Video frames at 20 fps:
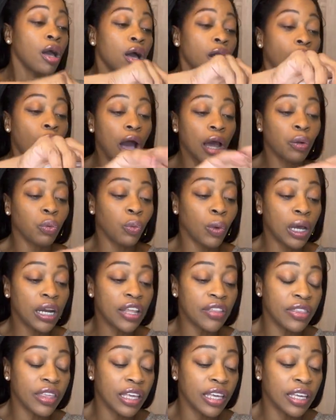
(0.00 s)
on one
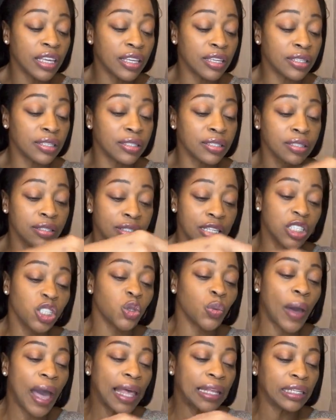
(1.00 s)
of these, this is
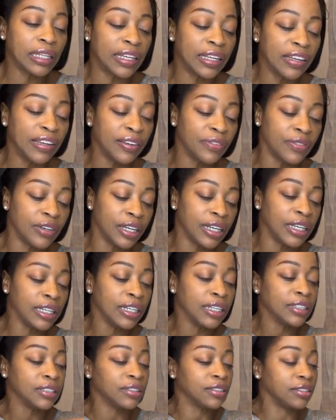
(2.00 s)
why I love
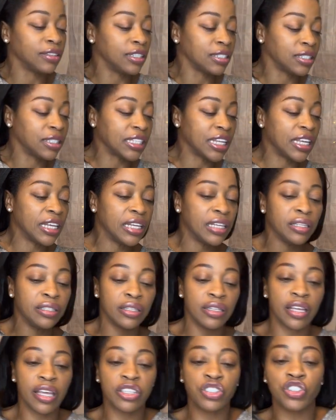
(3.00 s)
uh, the seed
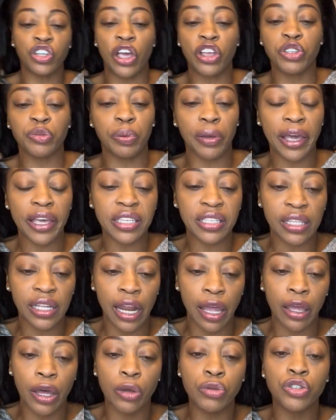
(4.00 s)
exchange place that I
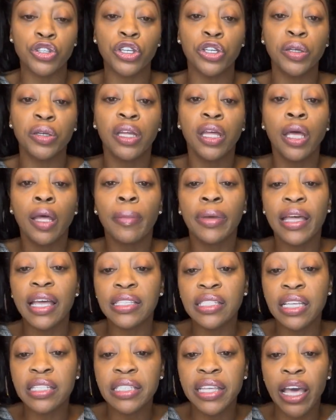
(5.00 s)
go to, because
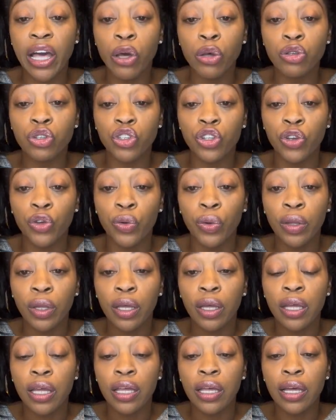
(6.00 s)
it tells you,
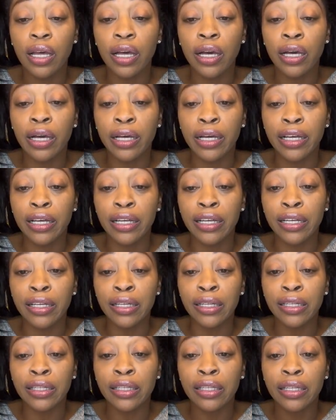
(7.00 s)
uh,
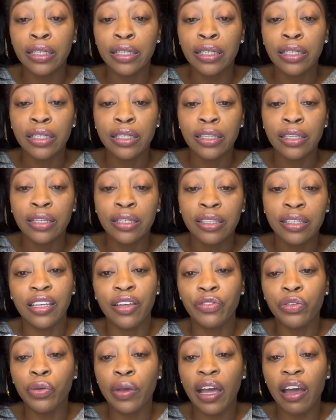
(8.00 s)
if
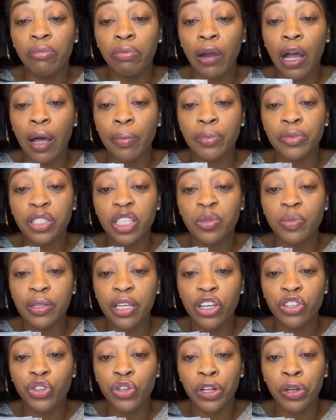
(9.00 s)
you have problems, it's
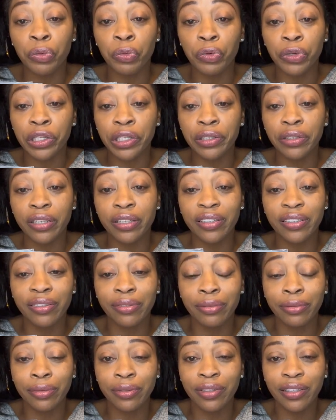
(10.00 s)
because you didn't read,
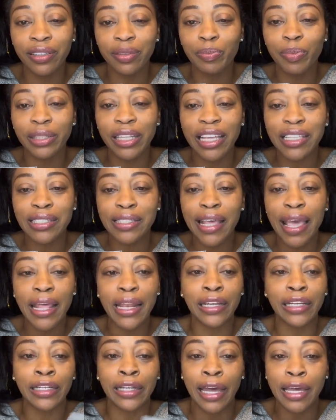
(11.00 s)
but they say it in
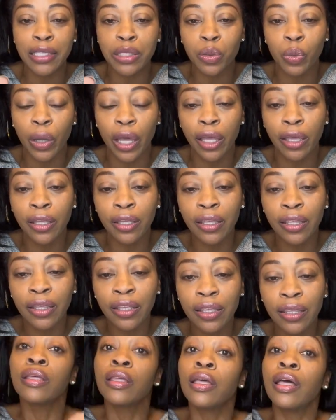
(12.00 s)
a nice way.
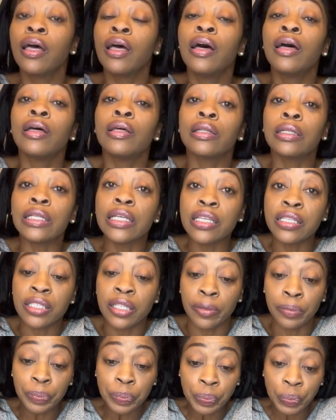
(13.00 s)

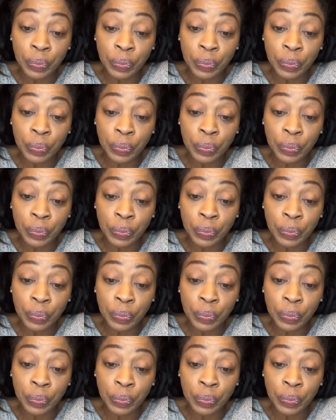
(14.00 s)
Listen,